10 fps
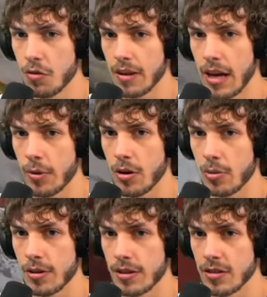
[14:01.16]
UAV, now we know
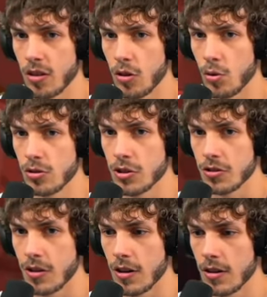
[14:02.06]
where these
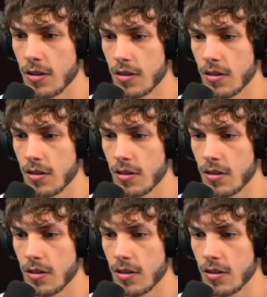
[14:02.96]
losers are.